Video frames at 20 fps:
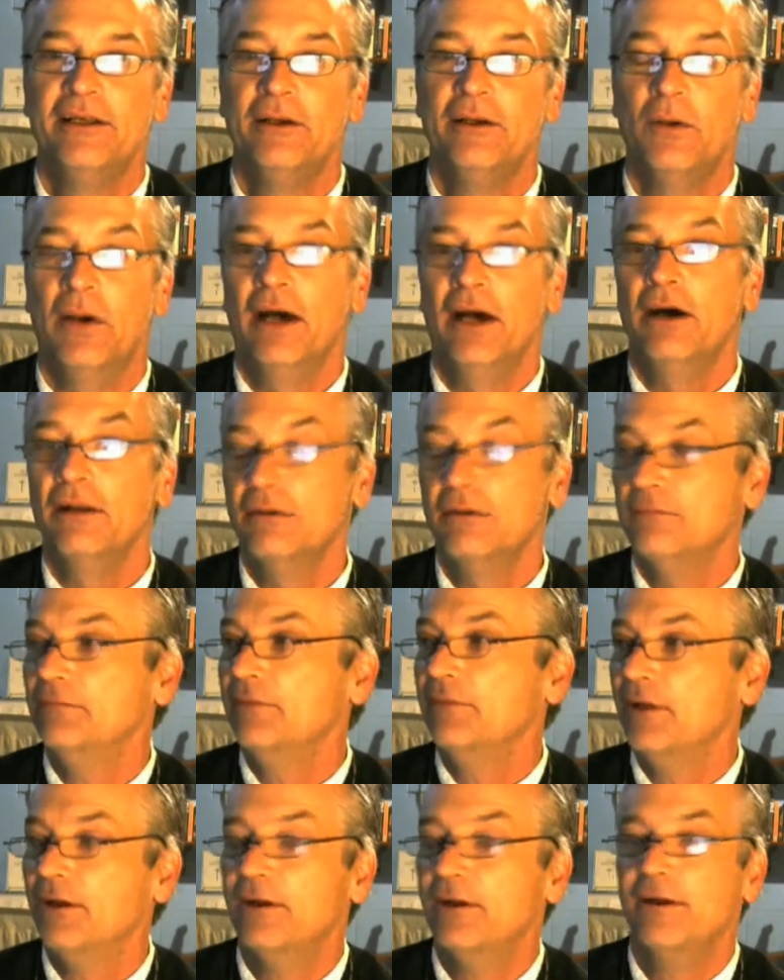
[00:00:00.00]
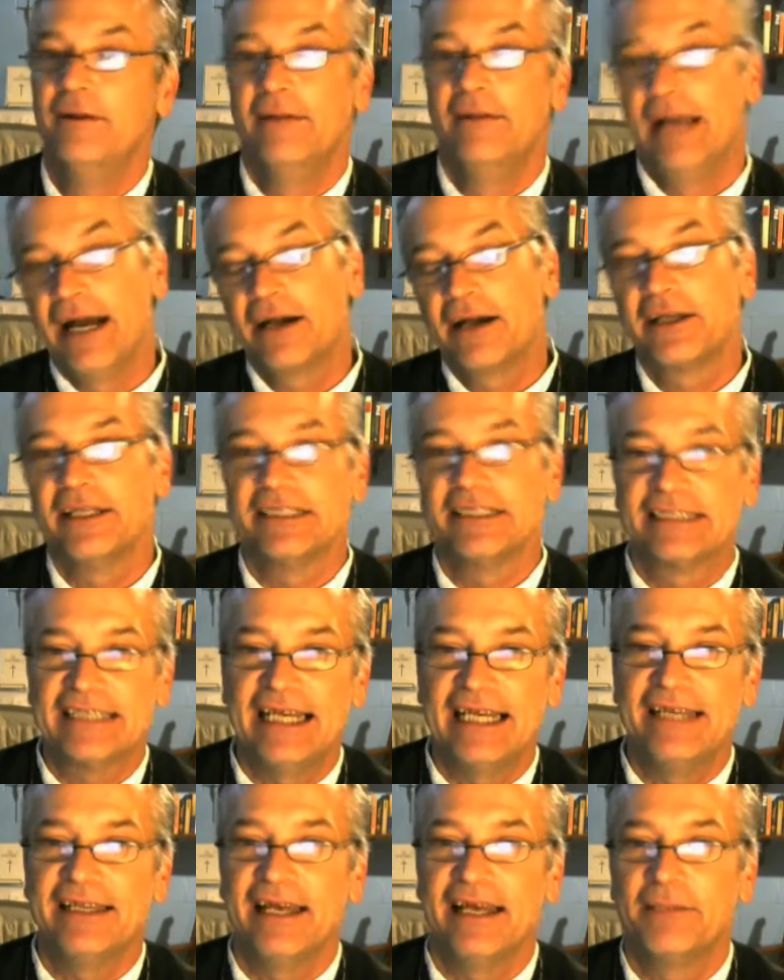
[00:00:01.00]
Well, how could it
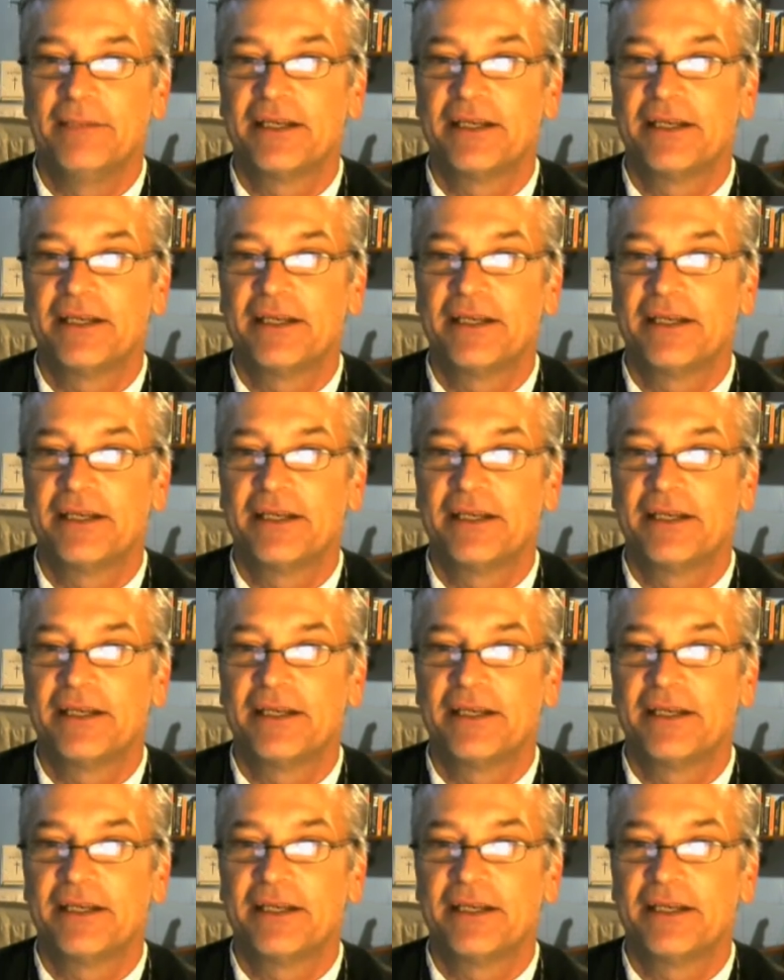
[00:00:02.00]
say that?